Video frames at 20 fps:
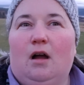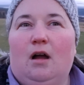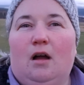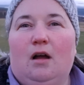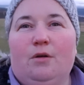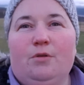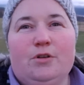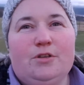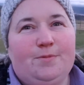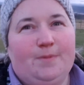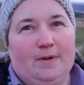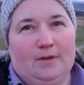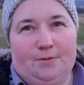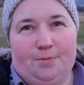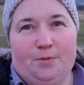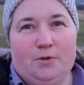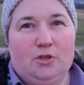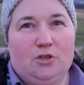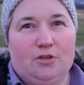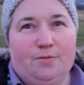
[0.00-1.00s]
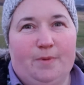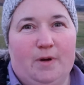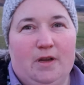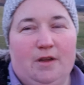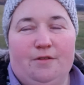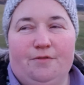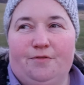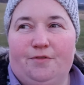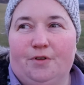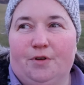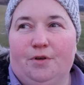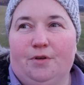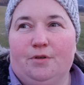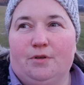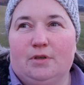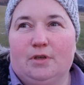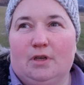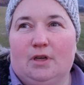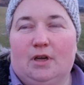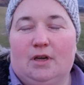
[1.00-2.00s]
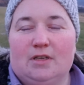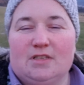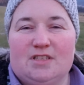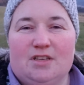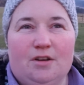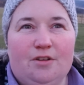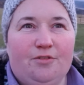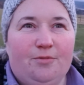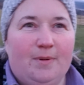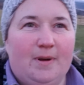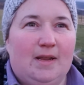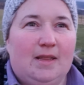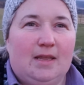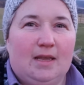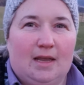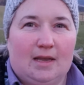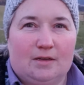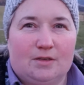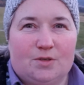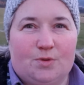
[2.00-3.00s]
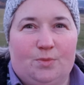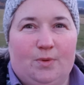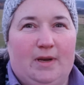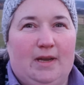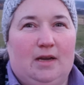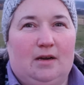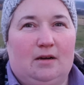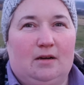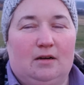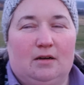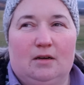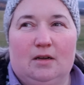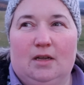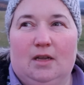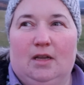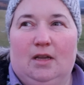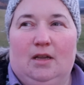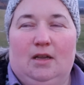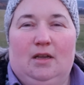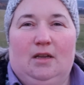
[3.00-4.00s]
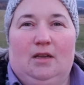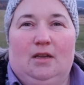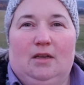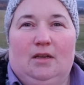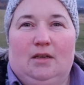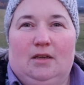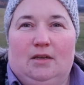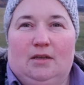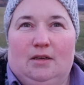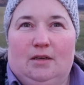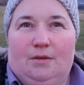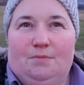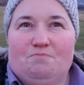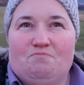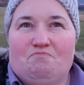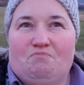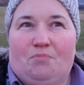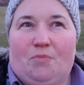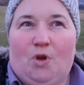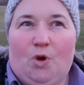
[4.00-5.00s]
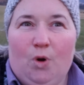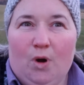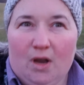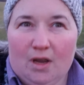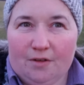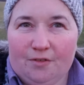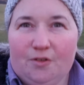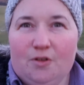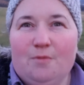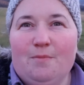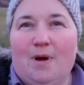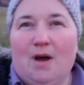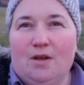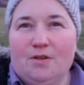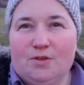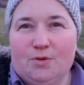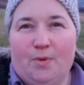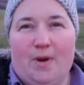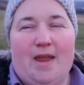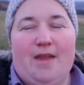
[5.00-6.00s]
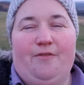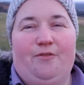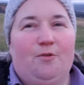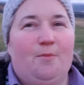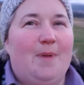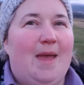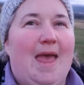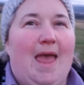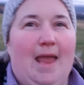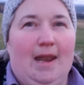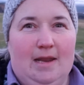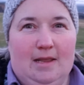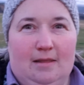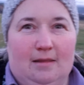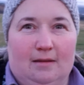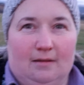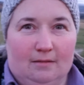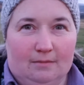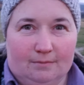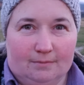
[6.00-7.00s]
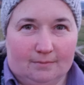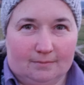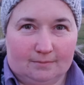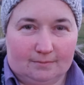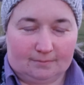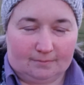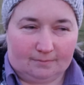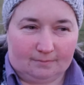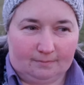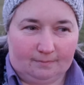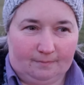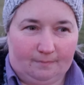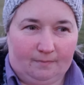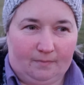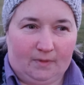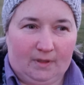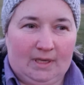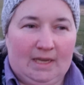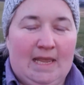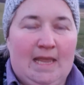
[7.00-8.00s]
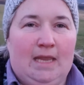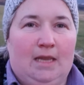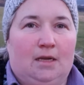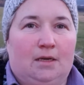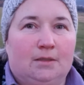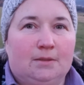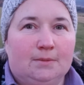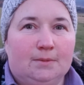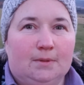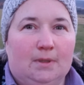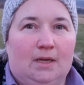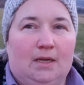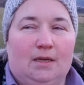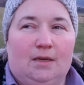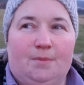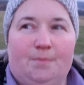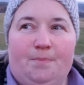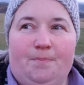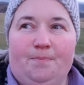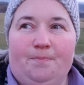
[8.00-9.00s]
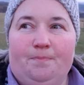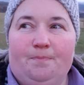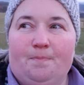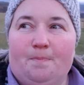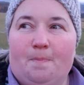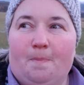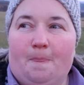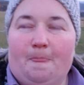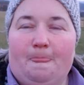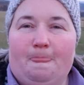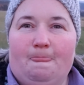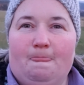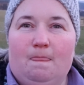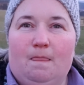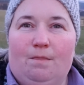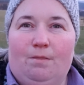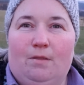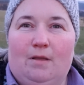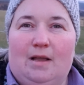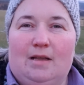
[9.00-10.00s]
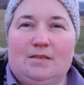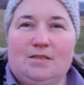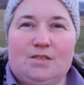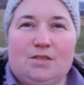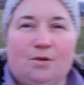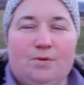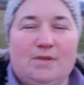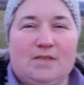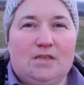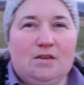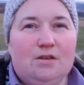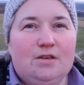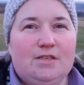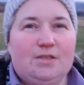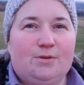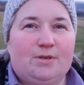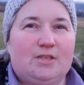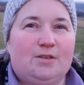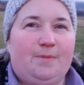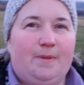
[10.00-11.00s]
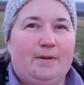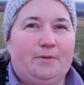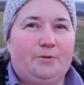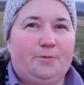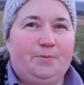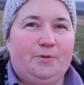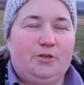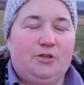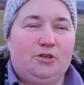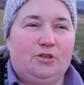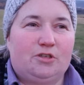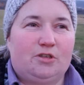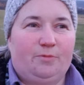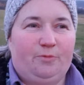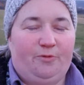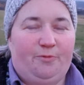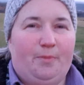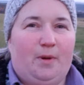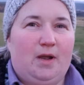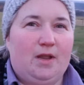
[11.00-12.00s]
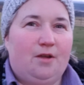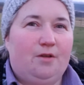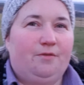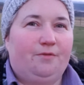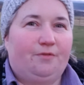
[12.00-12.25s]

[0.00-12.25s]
I want to be able to produce my own food. Aside from anything else, we are quite a few miles away from anything here. And so it's nice to actually be able to produce some of my own